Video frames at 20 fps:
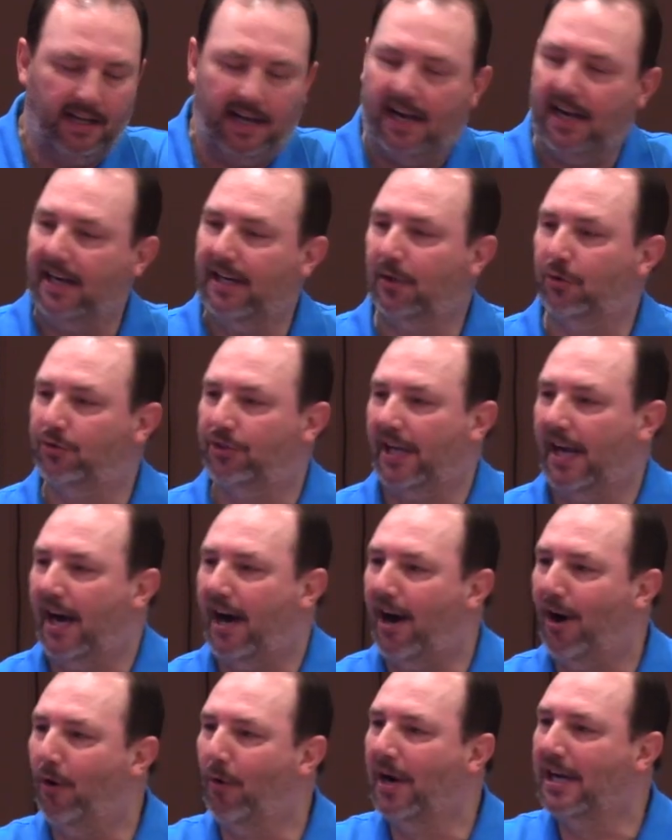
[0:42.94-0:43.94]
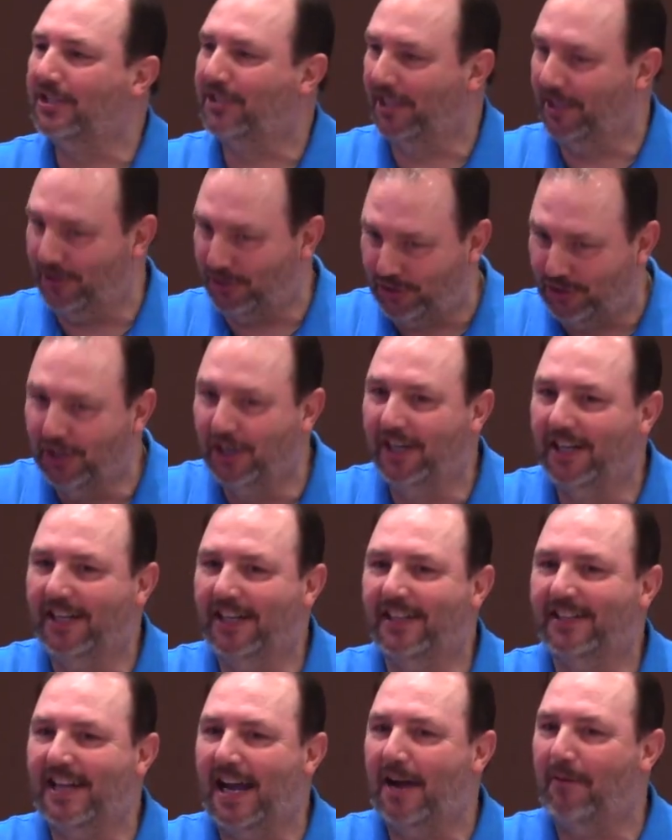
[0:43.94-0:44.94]
I ain't gonna say I always understood
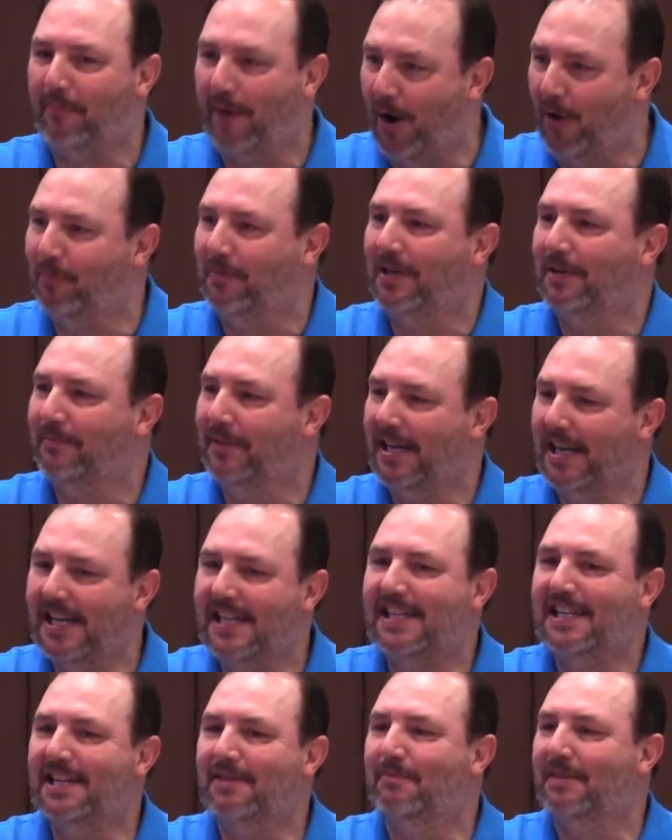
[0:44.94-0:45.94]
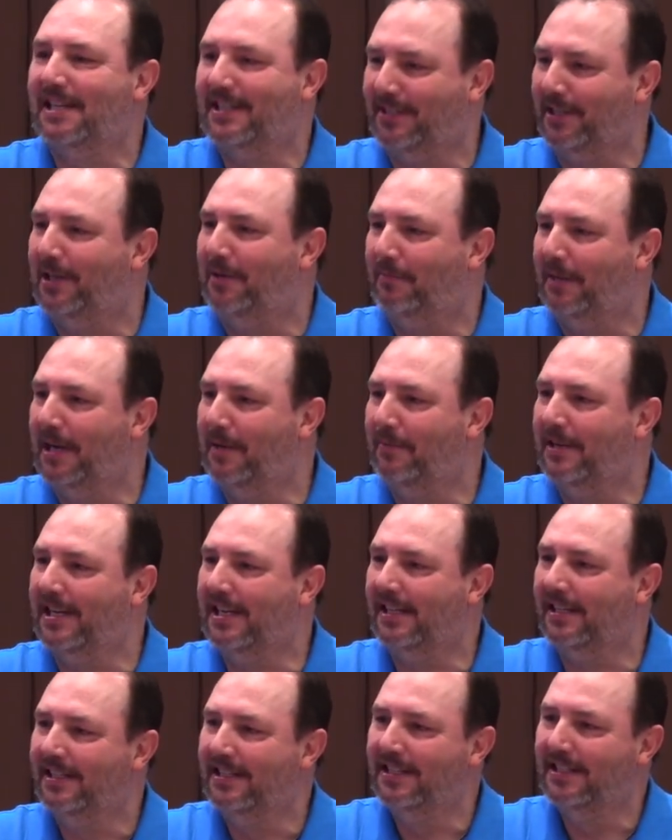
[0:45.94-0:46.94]
it at that moment, but he give me something.
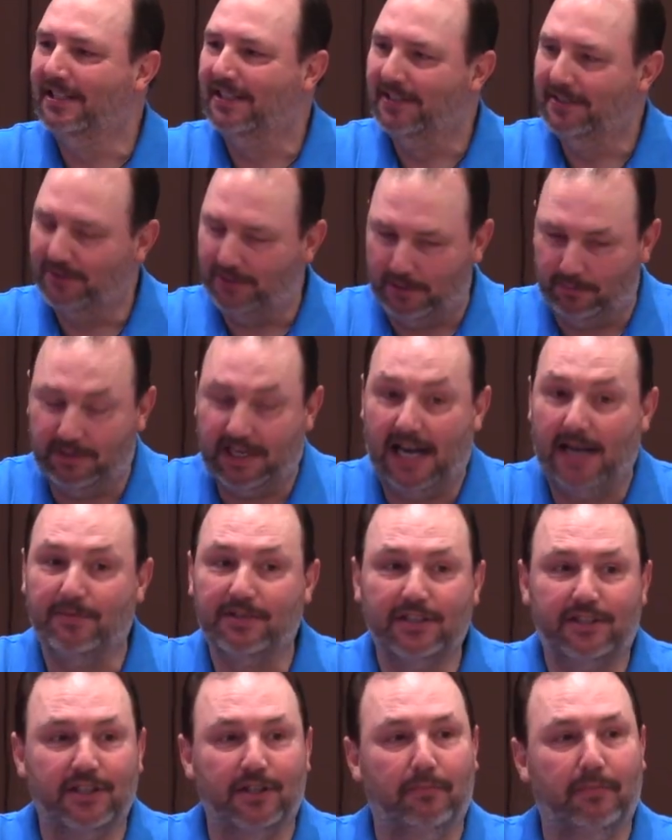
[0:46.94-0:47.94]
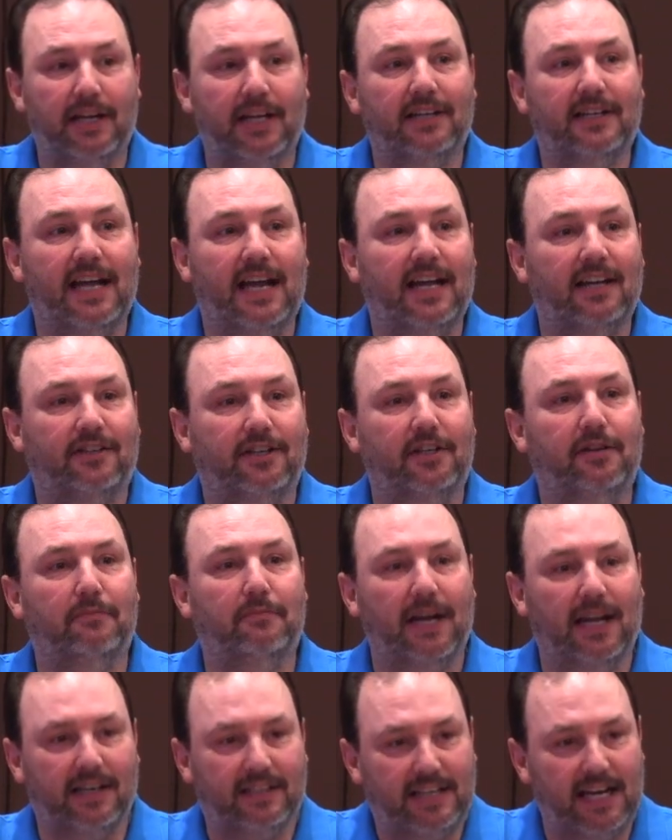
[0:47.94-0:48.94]
Amen. Sometimes it took me a day or two to
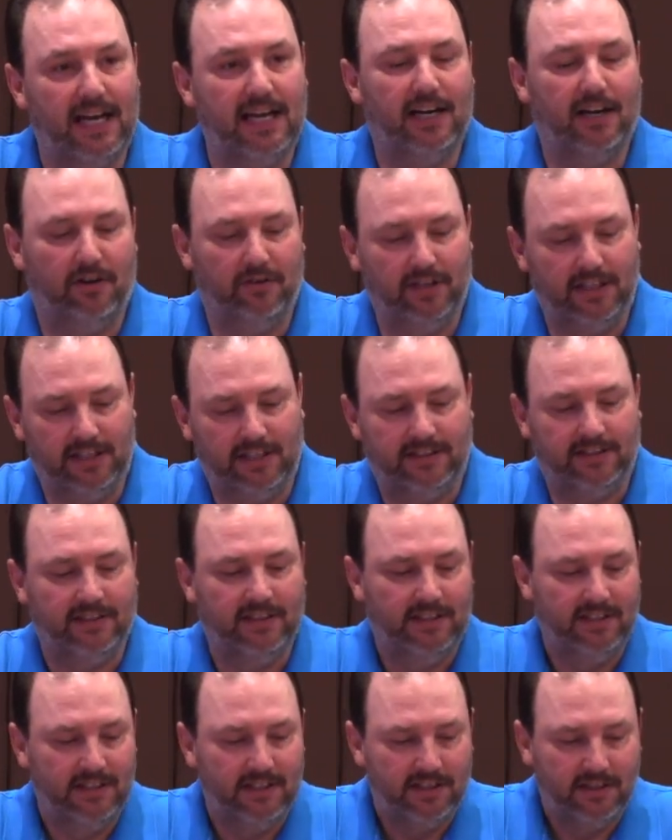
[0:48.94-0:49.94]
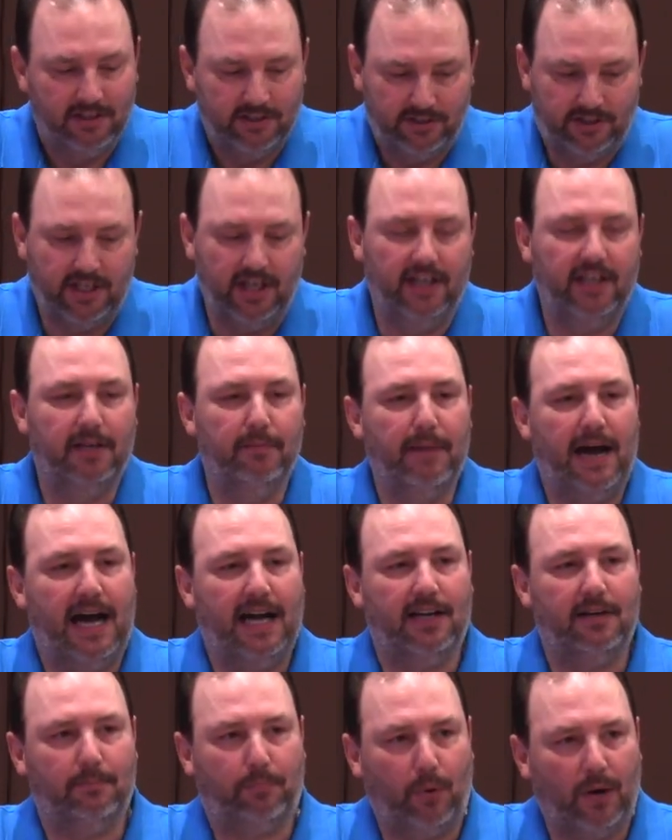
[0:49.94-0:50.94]
meditate on it and study
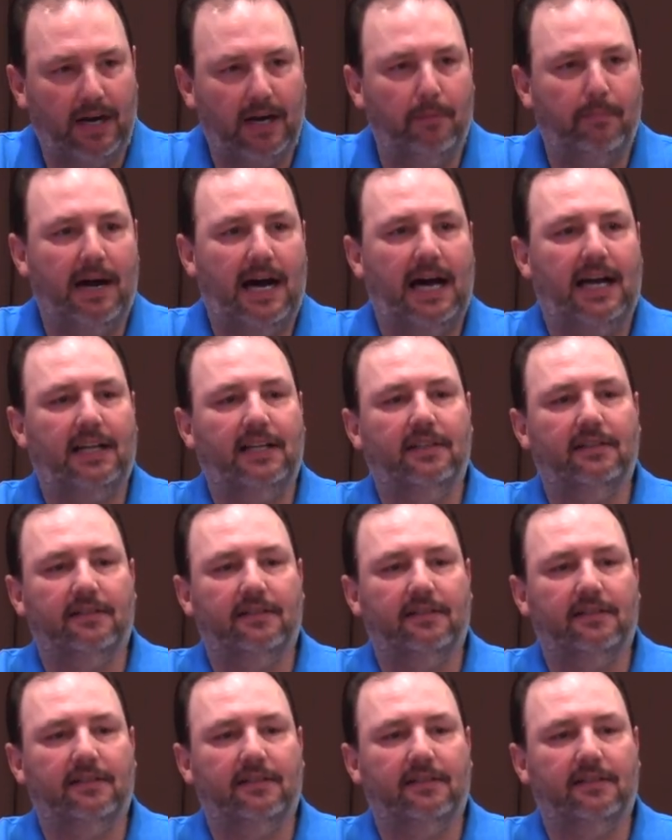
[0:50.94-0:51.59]
about it and pray about it.